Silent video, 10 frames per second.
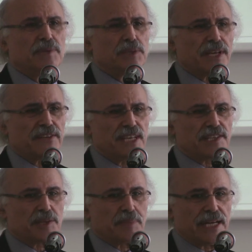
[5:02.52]
when one
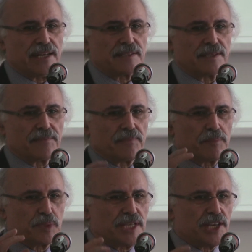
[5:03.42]
thinks about
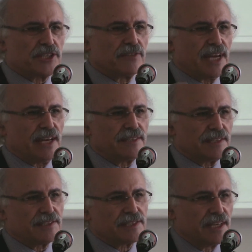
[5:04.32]
protection of
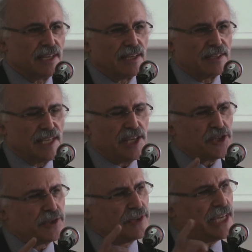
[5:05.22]
others, the
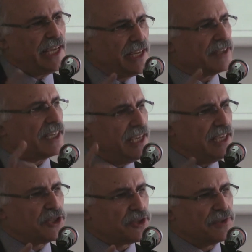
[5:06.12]
issue here, the
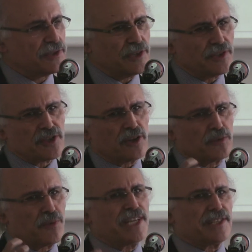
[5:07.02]
key issue, turns
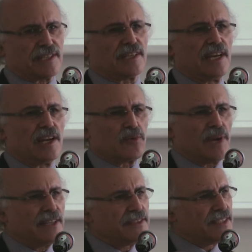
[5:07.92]
on risk
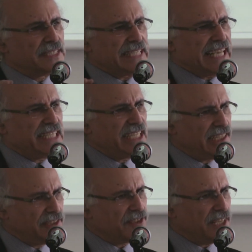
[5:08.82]
rather than any
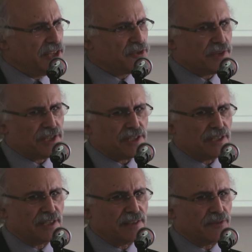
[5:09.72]
health interest
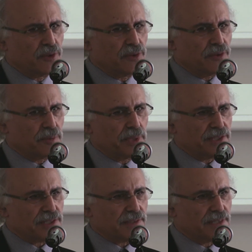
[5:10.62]
for the
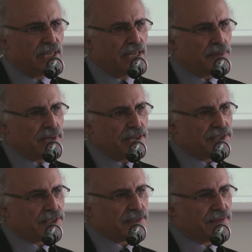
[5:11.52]
person.
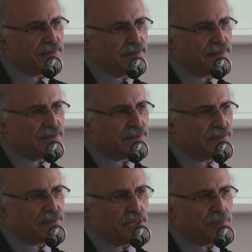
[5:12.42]
Whereas
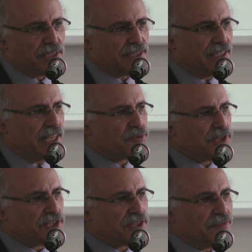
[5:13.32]
treatment in the
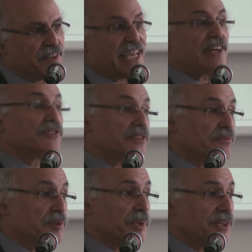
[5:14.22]
interests of the health of
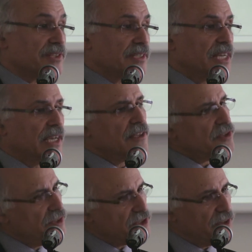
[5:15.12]
the person
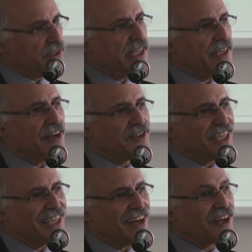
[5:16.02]
turns on
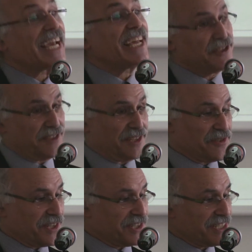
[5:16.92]
a health
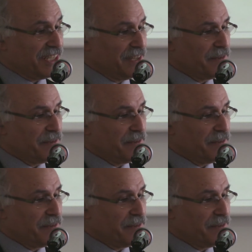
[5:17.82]
interest.